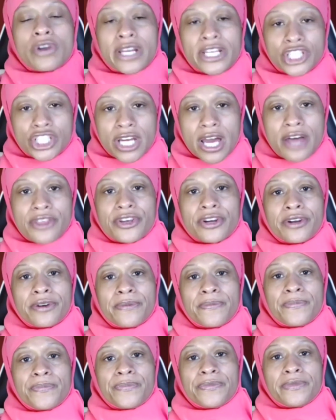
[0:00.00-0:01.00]
on each other.
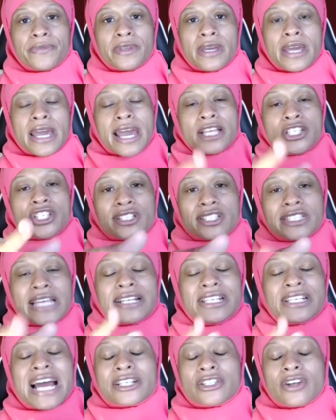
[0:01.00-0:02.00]
And just
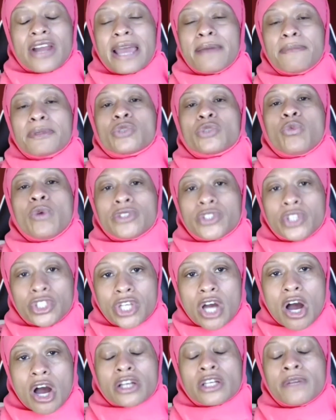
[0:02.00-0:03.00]
like Dr. Amos
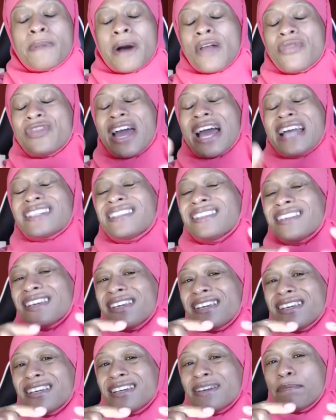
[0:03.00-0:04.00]
Wilson talked about, that
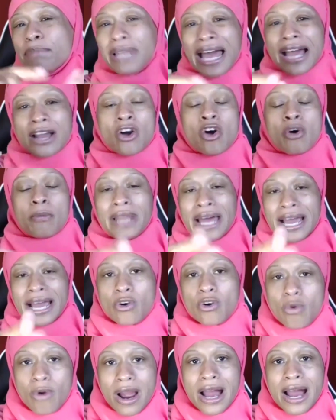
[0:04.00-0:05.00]
black on
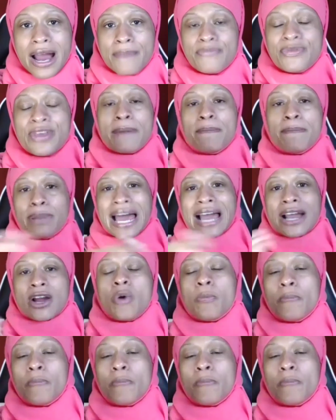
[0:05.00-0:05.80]
black crime, that black